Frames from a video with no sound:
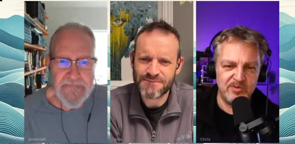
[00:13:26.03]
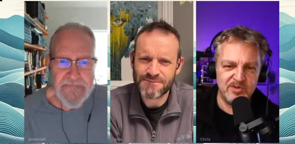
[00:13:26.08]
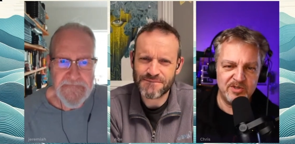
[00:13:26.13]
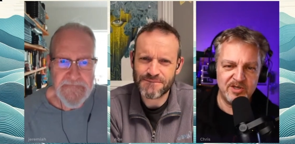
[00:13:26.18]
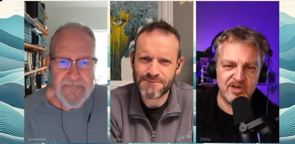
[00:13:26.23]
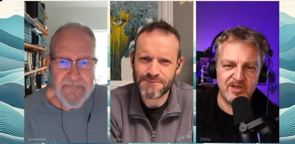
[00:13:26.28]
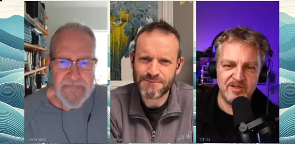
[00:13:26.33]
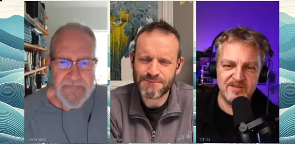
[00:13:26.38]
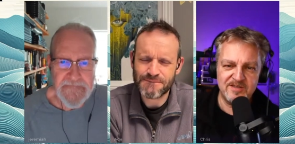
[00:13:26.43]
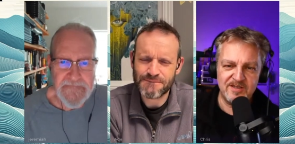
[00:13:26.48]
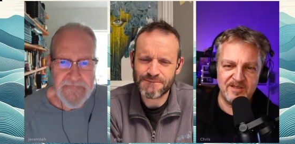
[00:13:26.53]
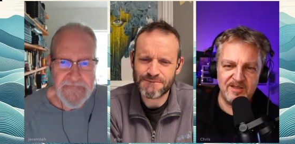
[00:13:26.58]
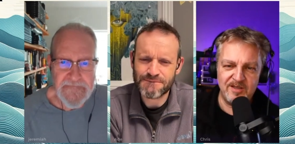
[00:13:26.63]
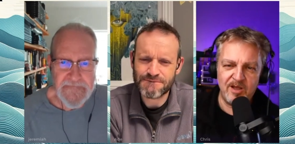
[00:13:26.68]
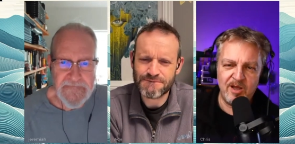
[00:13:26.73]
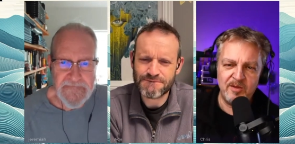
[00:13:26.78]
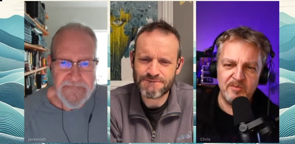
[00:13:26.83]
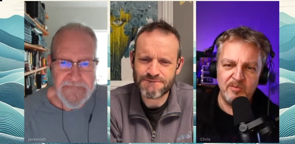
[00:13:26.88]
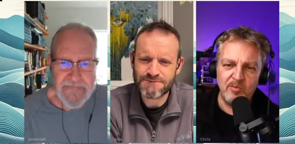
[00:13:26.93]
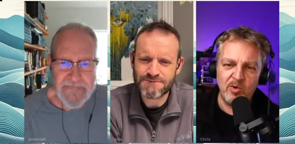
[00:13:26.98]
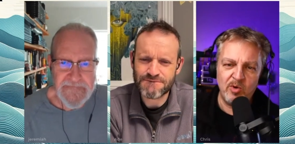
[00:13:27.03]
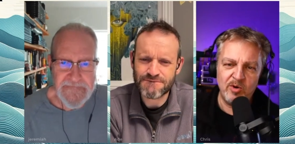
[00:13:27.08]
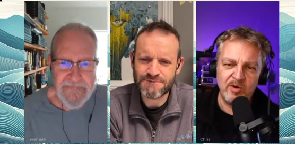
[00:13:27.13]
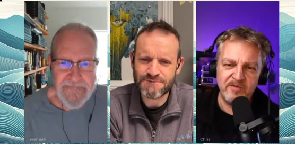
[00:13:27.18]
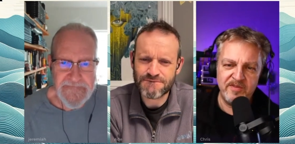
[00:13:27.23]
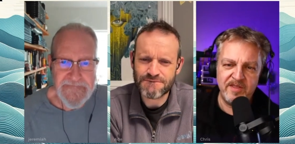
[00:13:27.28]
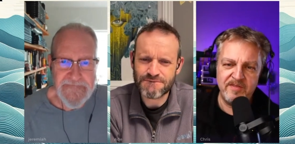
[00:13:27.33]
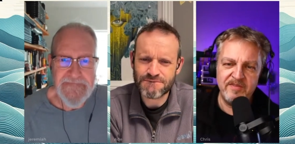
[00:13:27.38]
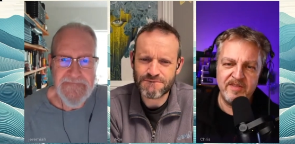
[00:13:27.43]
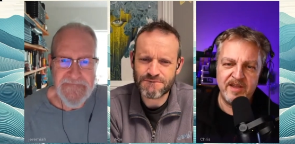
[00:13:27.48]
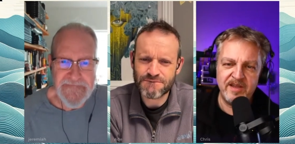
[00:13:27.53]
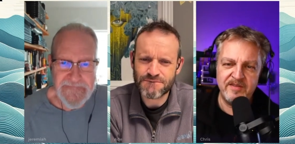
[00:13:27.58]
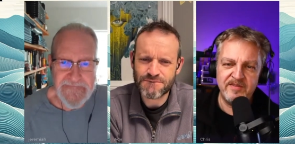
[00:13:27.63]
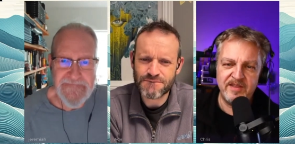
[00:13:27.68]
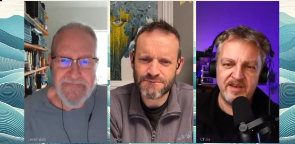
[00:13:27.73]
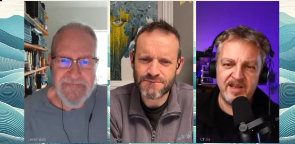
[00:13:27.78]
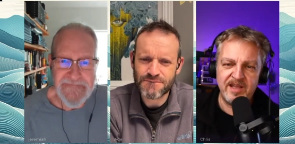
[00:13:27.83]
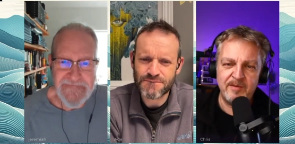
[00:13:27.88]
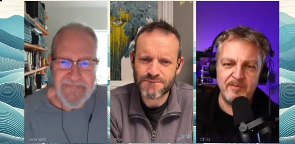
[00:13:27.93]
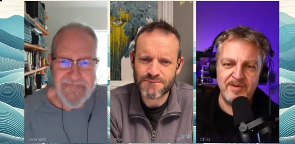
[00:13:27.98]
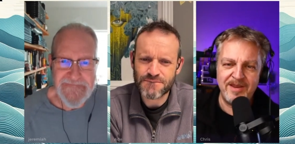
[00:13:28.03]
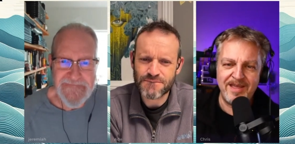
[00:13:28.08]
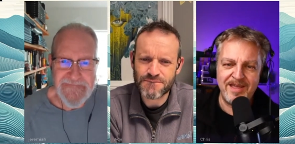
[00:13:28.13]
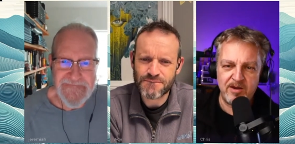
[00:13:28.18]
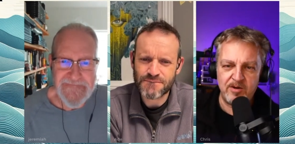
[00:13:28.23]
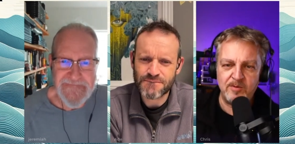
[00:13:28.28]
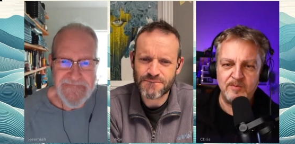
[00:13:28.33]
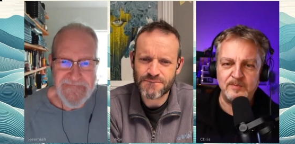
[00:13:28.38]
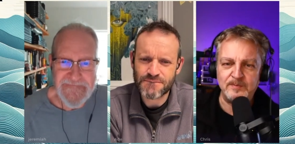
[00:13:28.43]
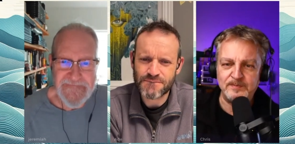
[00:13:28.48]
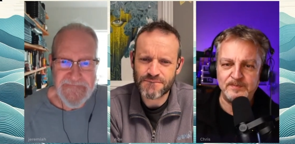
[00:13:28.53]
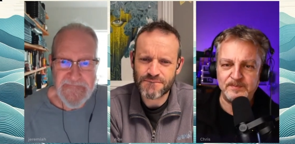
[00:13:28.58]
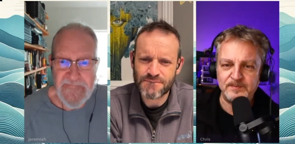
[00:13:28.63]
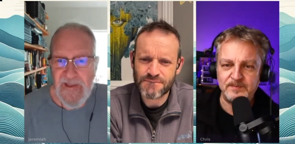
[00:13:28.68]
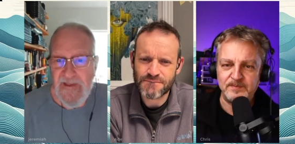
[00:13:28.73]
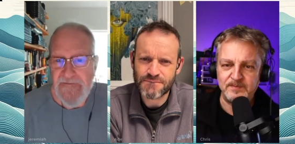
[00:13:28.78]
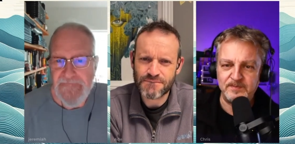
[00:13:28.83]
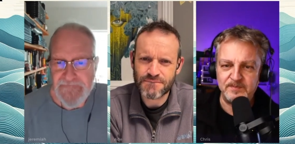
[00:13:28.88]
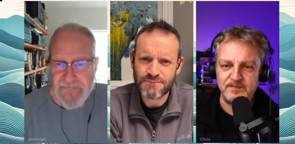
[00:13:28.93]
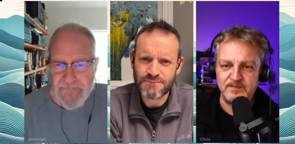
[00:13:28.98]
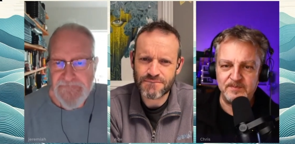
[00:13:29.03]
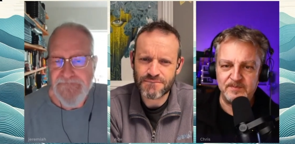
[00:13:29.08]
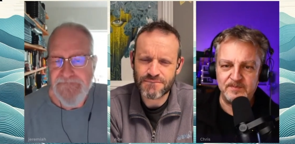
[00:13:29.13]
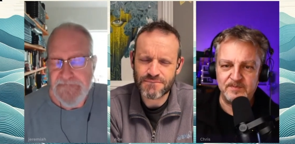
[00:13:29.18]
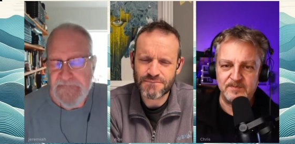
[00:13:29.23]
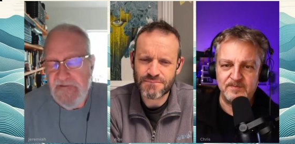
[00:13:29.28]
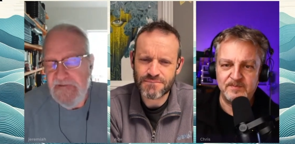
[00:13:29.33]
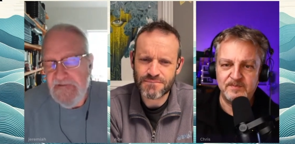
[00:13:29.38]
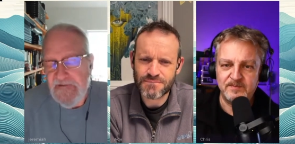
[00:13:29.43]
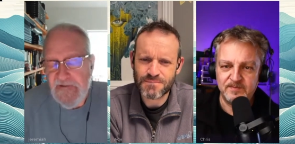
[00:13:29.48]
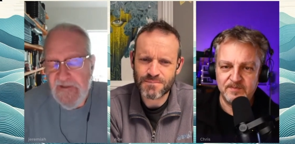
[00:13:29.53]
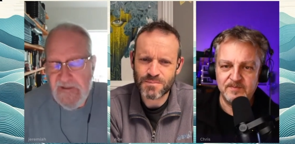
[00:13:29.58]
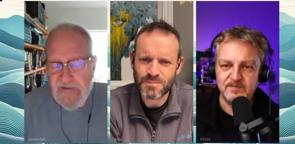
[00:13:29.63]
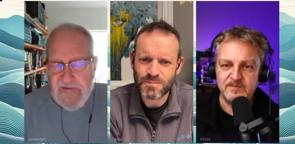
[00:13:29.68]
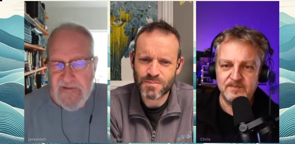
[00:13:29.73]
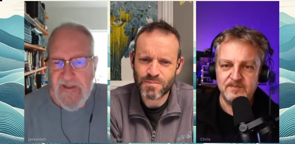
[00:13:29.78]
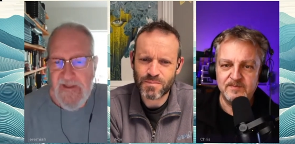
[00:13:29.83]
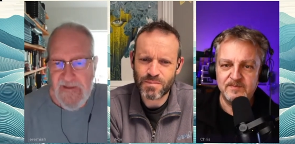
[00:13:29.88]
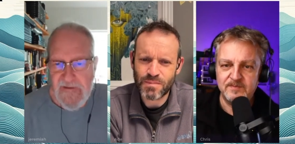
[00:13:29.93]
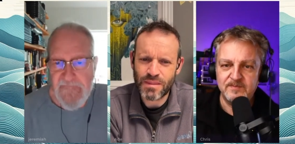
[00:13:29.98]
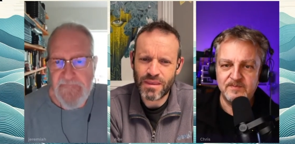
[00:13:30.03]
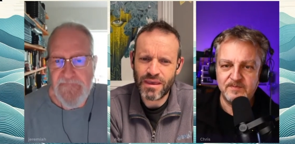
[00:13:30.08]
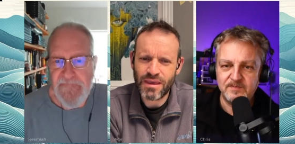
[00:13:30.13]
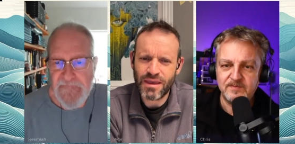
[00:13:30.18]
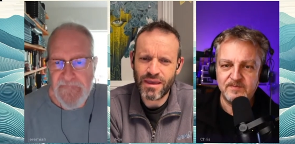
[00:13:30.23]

Speaker 1: shots a lot more than the, than I am now.
Speaker 2: Yeah, it's like that.